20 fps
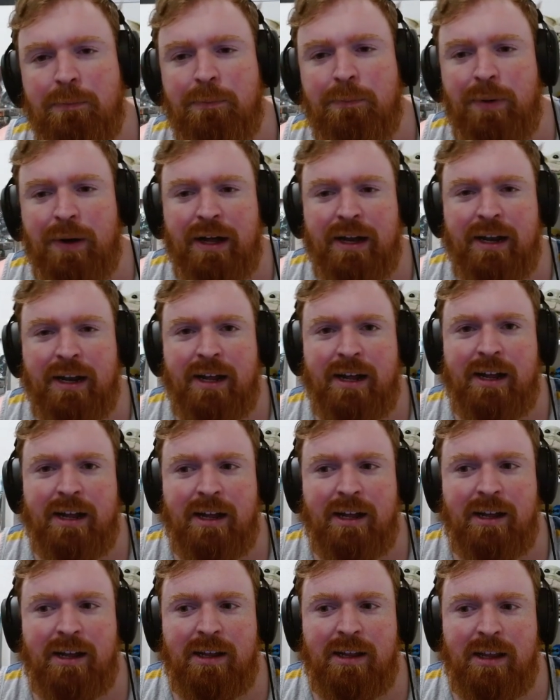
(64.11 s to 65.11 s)
but
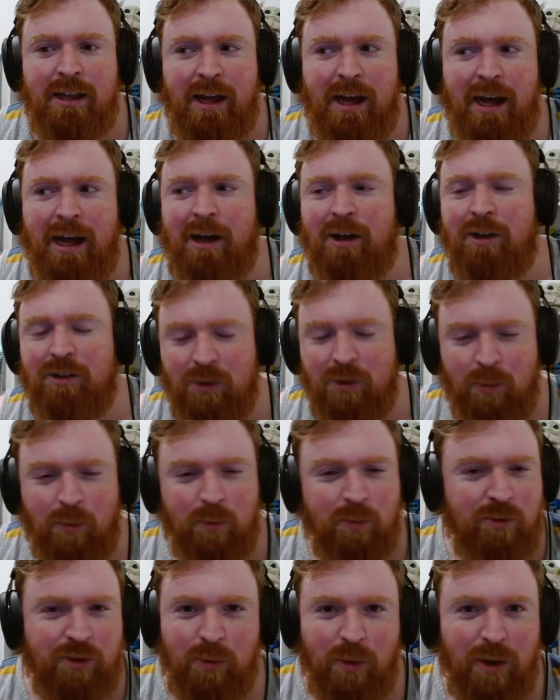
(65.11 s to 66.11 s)
I also
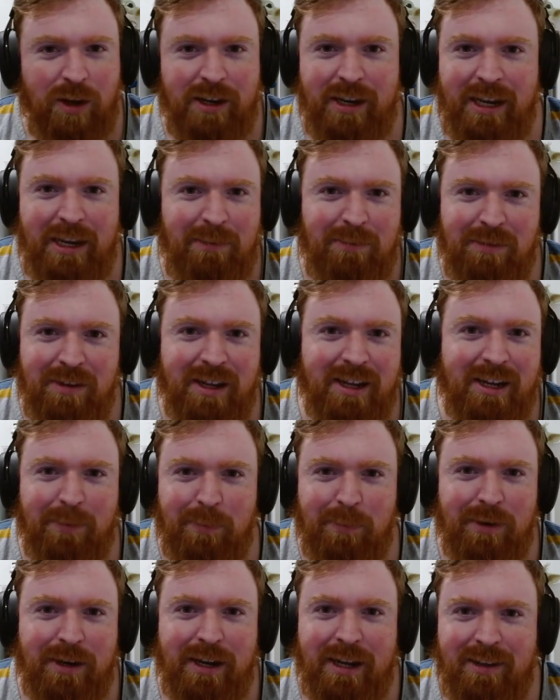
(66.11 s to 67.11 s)
just want names that I can
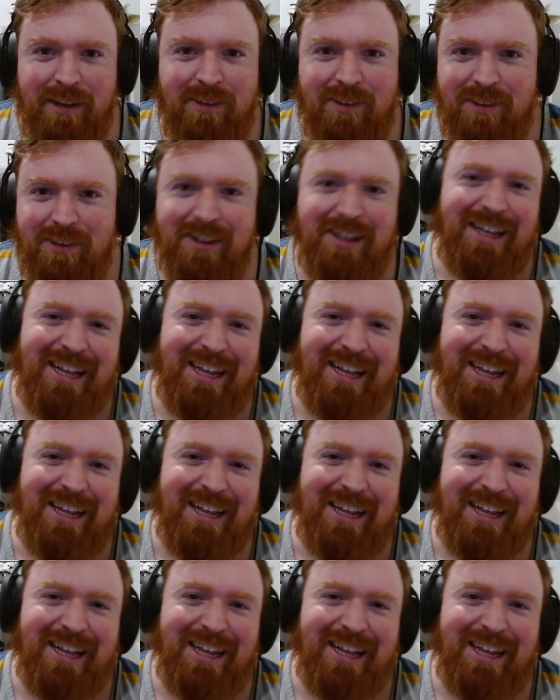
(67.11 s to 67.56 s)
pronounce.